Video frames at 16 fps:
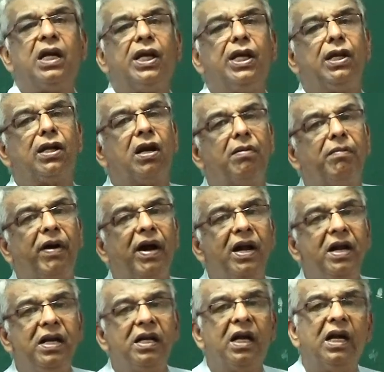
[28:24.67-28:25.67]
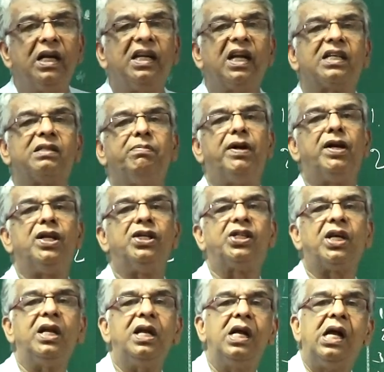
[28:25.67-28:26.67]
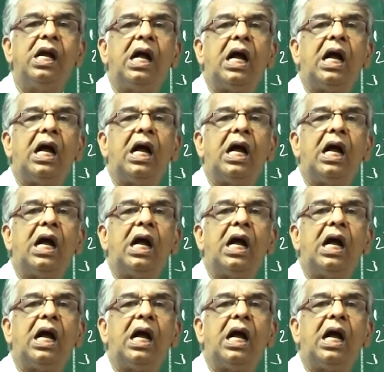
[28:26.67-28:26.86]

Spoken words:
income and expenditure